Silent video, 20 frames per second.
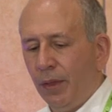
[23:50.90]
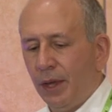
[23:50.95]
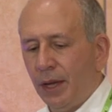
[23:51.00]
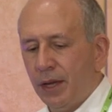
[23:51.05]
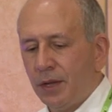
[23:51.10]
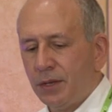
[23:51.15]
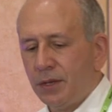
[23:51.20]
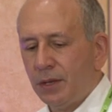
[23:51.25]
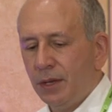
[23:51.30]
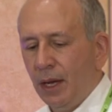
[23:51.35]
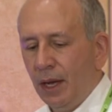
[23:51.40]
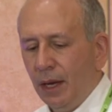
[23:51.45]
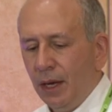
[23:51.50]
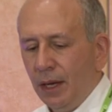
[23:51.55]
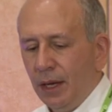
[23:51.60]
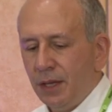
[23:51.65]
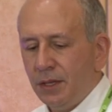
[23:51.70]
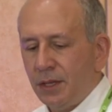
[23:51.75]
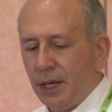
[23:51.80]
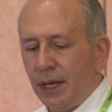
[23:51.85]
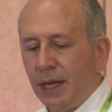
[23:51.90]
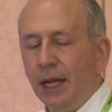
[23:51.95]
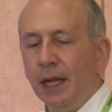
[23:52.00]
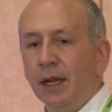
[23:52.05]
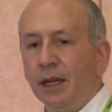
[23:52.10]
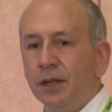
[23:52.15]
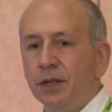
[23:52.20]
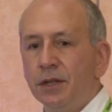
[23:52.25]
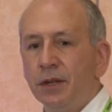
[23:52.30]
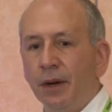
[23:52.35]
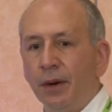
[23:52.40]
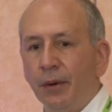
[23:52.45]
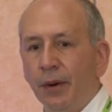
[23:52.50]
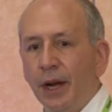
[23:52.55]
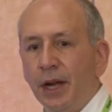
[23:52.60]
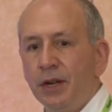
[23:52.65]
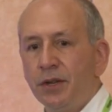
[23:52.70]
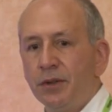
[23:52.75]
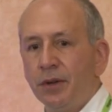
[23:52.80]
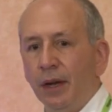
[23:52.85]
this is a key
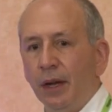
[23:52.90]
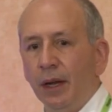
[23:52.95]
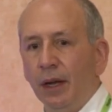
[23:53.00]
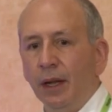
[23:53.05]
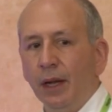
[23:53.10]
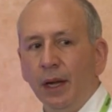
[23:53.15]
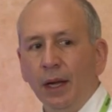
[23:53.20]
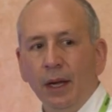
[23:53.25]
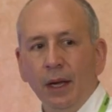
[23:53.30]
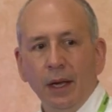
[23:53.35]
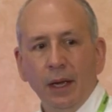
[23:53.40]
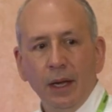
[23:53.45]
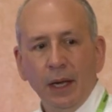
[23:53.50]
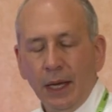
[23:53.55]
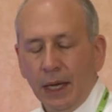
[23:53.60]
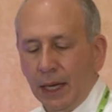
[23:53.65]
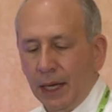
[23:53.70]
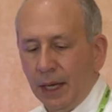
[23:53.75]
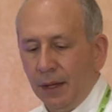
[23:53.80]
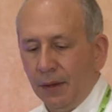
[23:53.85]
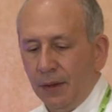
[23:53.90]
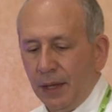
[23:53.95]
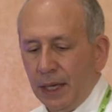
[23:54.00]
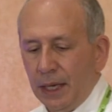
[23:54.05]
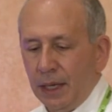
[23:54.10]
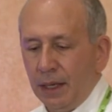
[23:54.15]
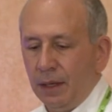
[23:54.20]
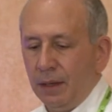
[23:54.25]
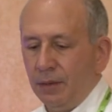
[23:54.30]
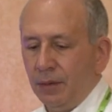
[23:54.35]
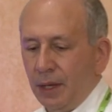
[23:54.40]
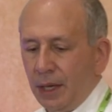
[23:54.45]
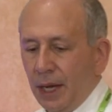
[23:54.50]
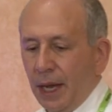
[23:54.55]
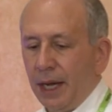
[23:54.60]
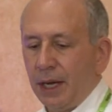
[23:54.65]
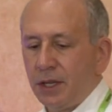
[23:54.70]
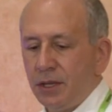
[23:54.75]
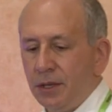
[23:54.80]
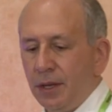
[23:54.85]
consideration in the, the
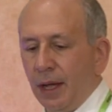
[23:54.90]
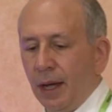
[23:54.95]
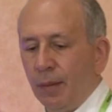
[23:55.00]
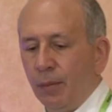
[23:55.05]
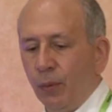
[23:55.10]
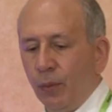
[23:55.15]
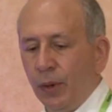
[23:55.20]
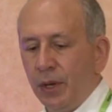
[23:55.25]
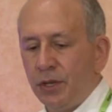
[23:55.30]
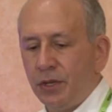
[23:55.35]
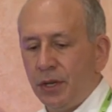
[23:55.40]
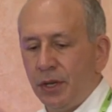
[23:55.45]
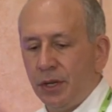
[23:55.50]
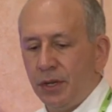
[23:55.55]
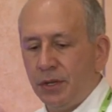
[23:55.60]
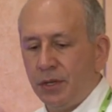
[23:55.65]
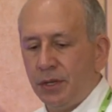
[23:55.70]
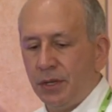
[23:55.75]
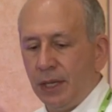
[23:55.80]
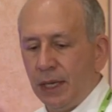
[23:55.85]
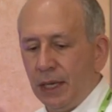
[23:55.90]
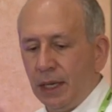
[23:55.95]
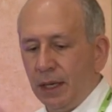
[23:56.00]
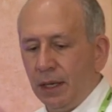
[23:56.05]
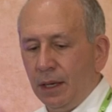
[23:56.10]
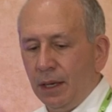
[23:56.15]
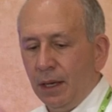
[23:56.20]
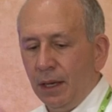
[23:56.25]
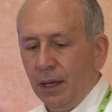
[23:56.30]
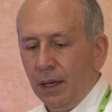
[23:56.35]
next step, which is the